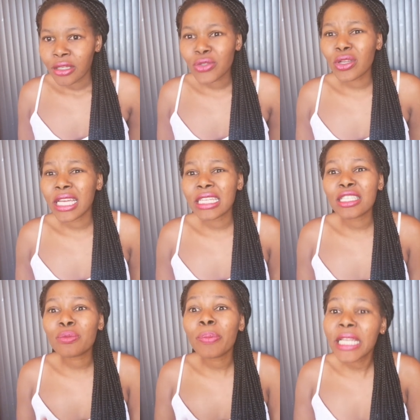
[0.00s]
So,
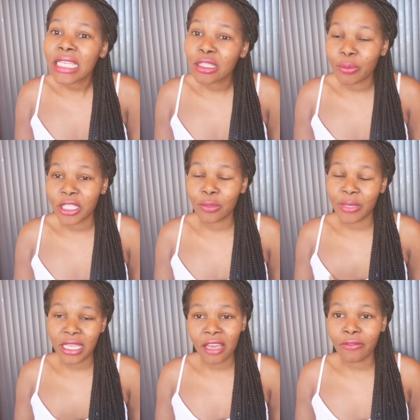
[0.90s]
ladies, please, please
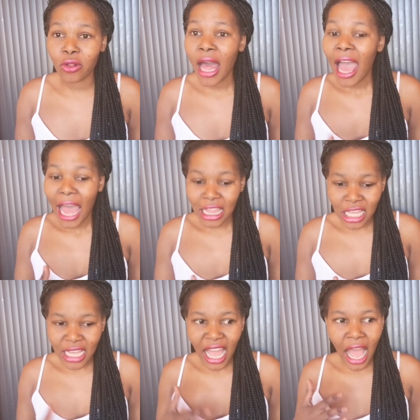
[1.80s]
be careful. I
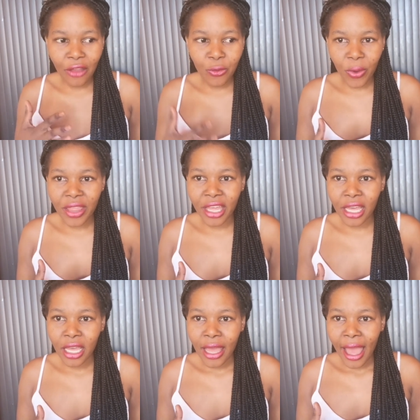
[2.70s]
think I'd
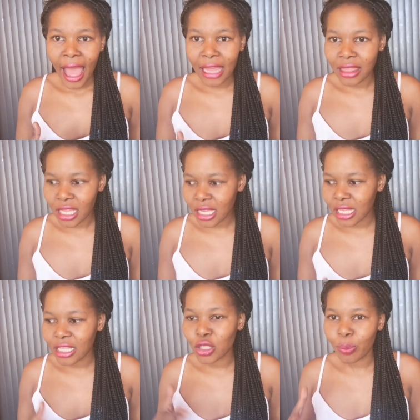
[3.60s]
rather, I
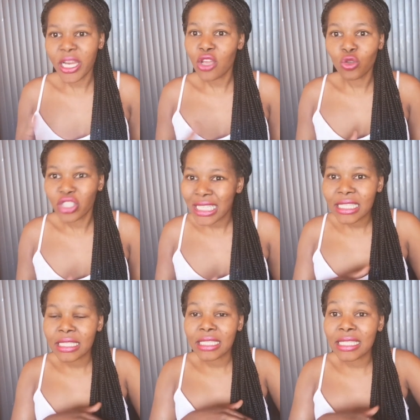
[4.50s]
think it's better you
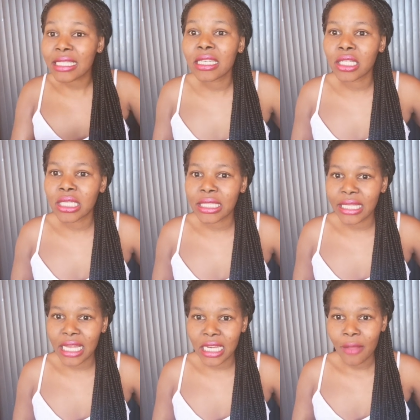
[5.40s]
just single
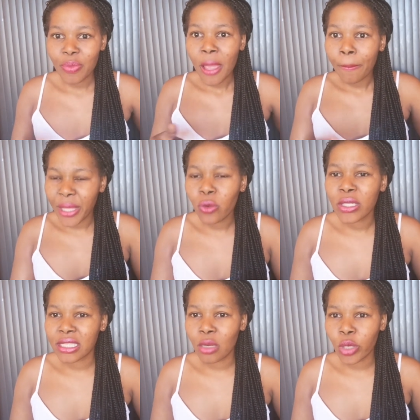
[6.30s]
than be
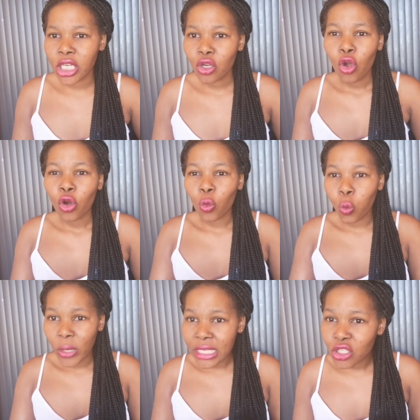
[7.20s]
with someone,
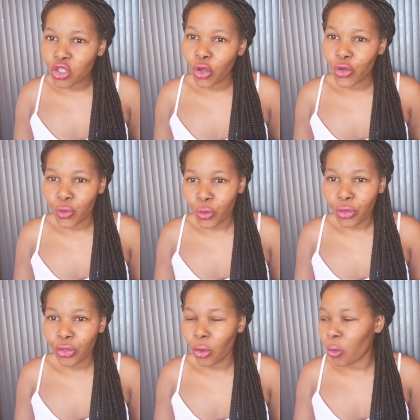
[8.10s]
waste your
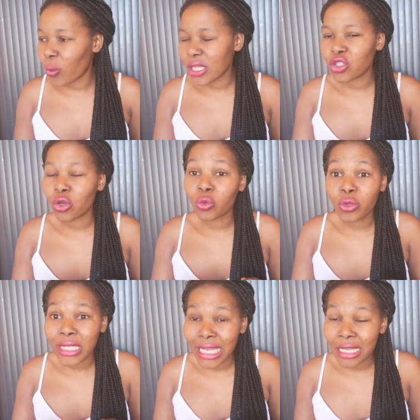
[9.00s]
youth or waste your
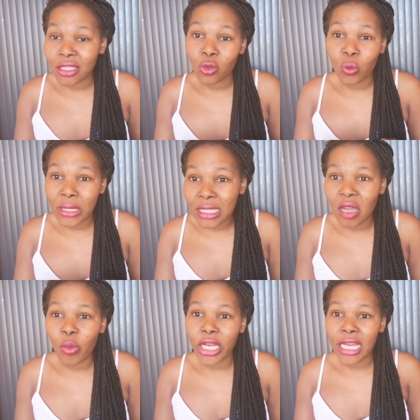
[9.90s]
good years with
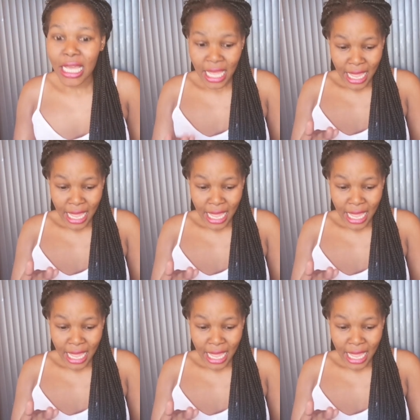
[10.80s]
someone